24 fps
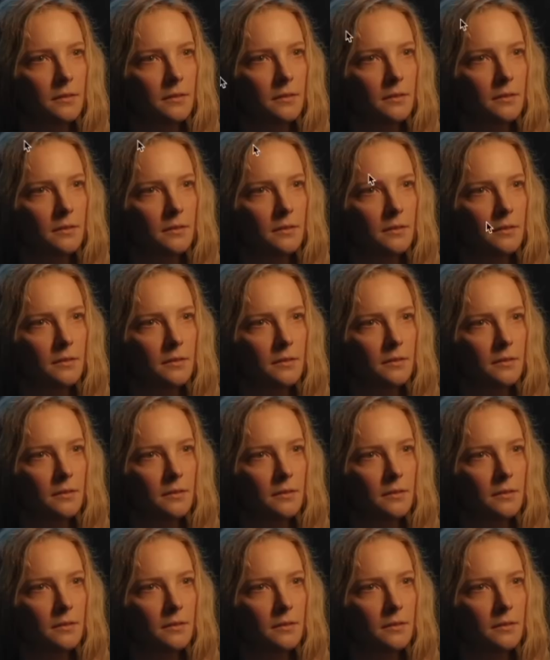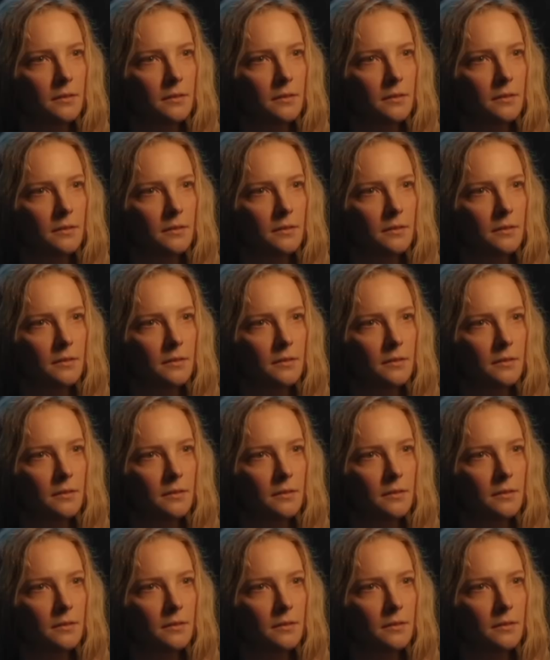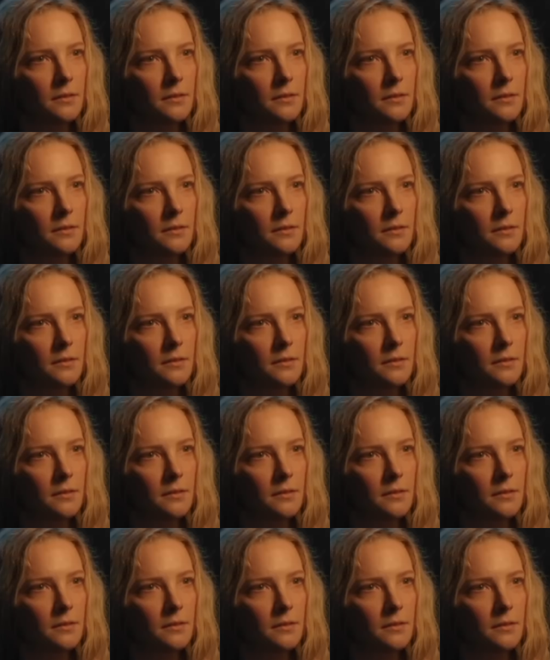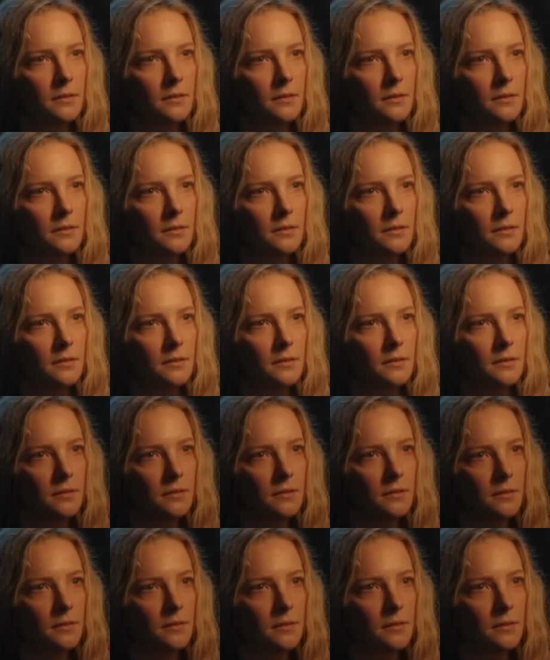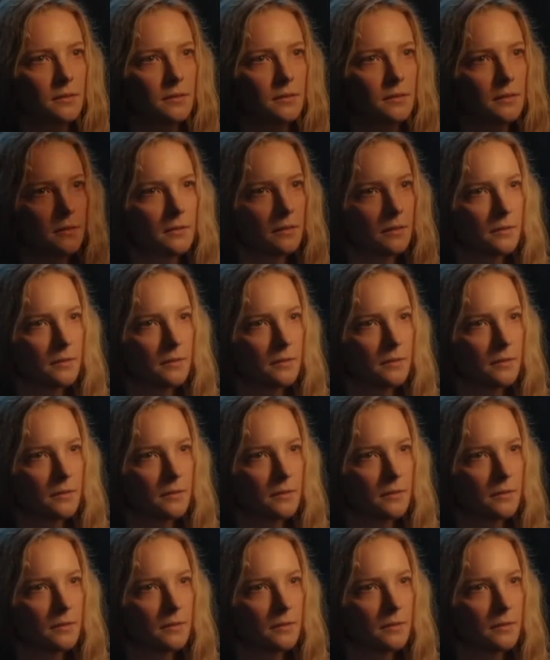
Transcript: No words are spoken by the person on screen.